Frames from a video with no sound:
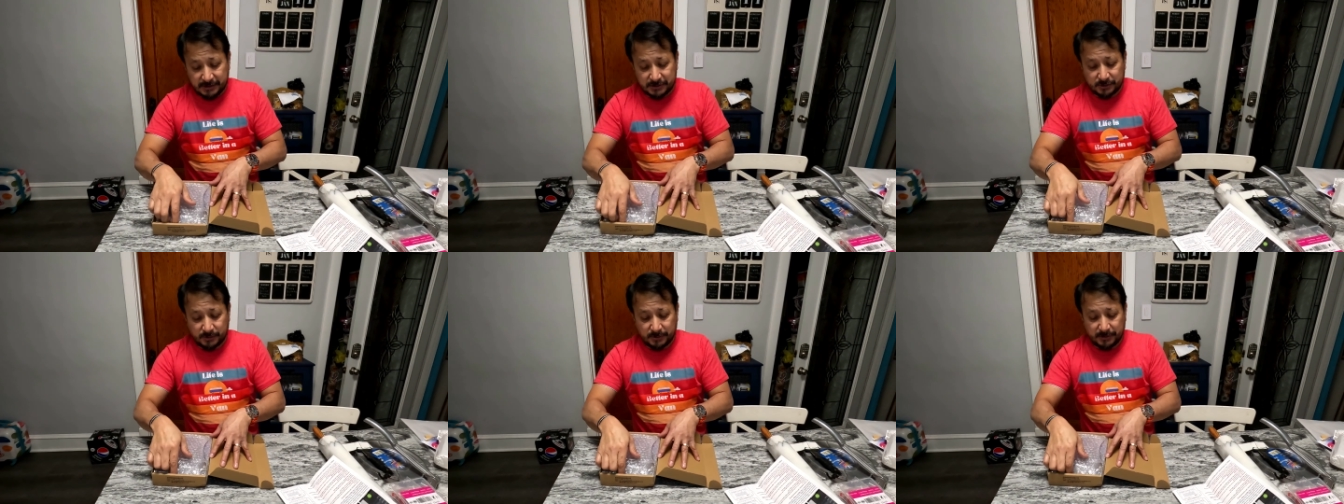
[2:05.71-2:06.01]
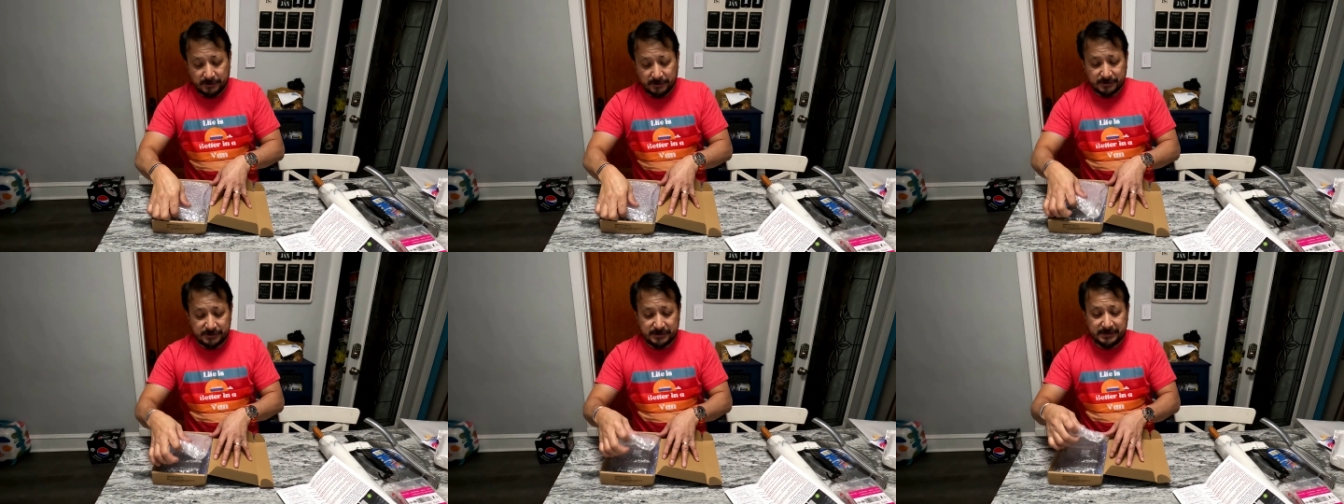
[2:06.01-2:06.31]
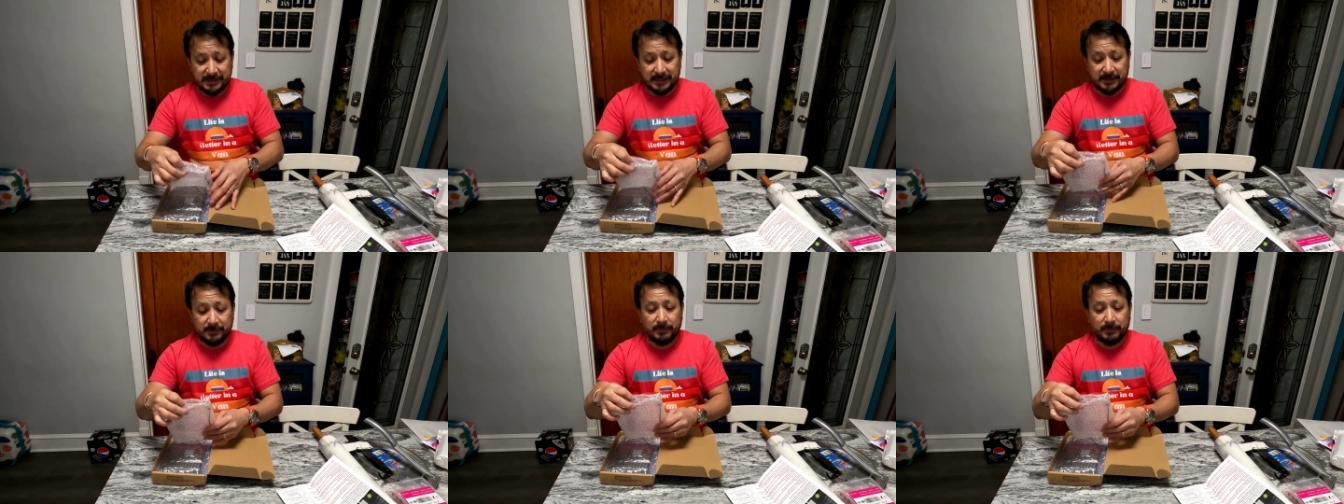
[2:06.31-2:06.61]
So here's
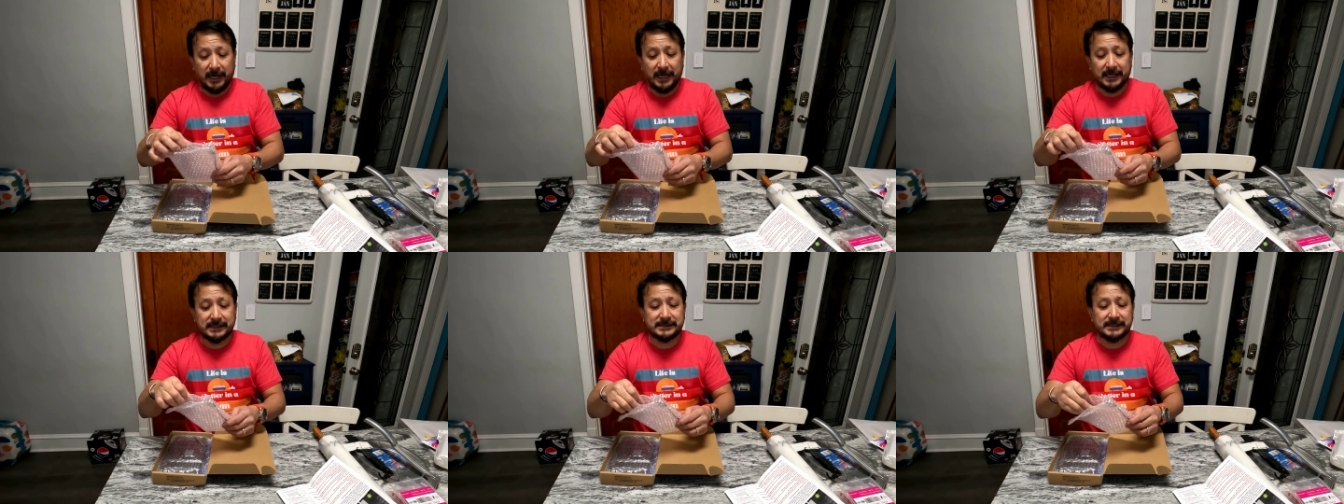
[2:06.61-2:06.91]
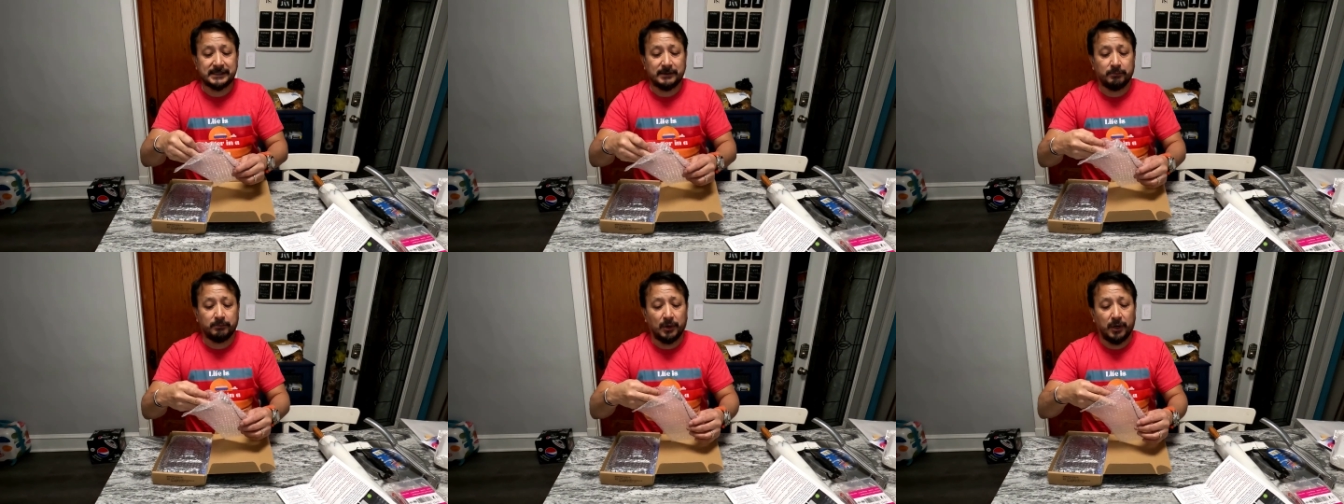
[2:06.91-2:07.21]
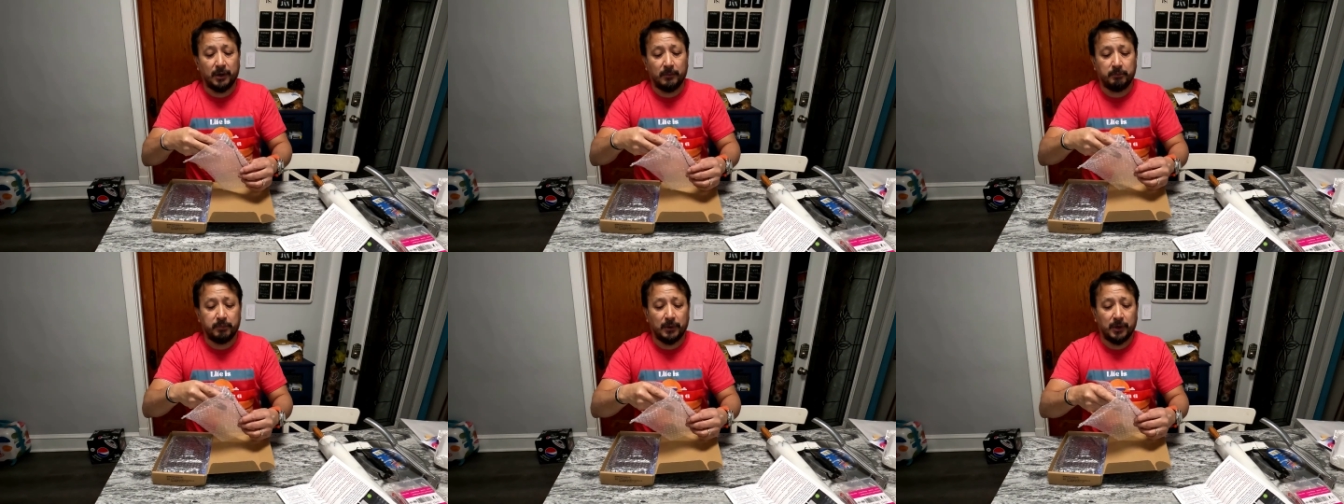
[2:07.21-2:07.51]
the unboxing.
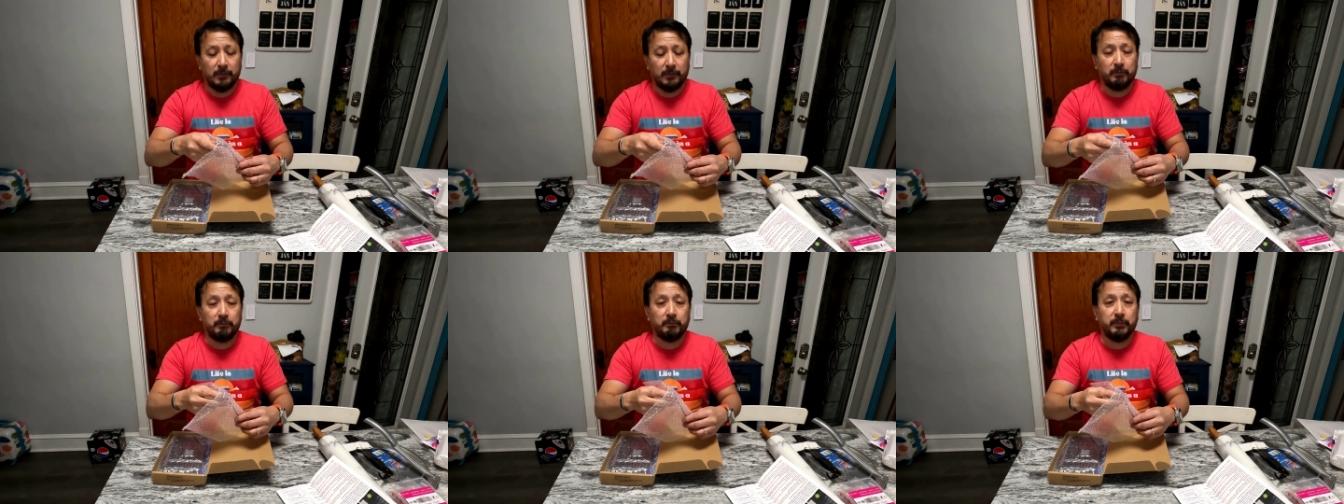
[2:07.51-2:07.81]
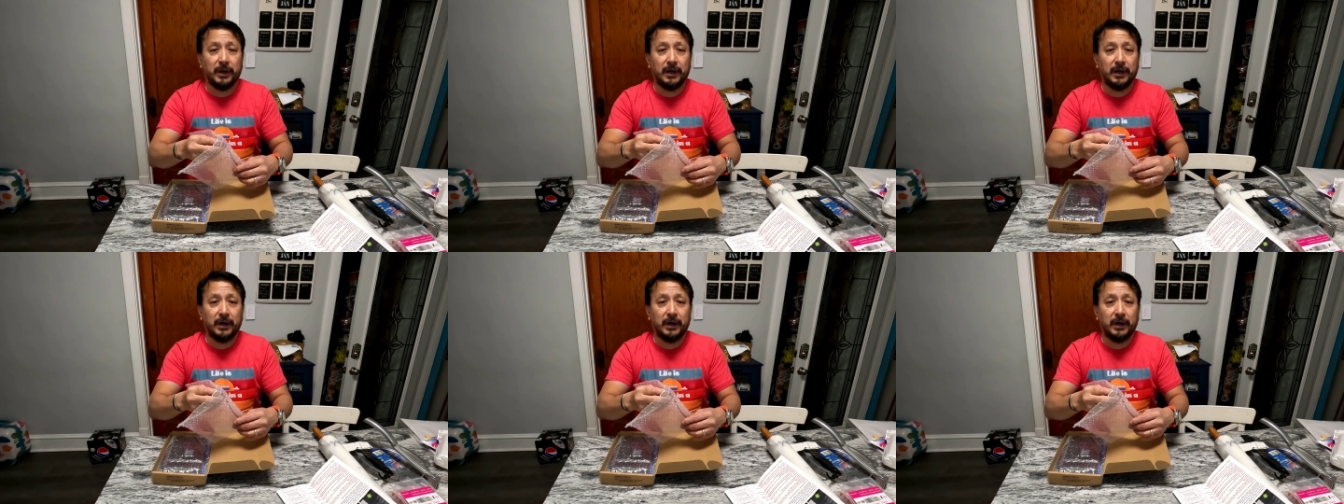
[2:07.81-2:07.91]
Pom pom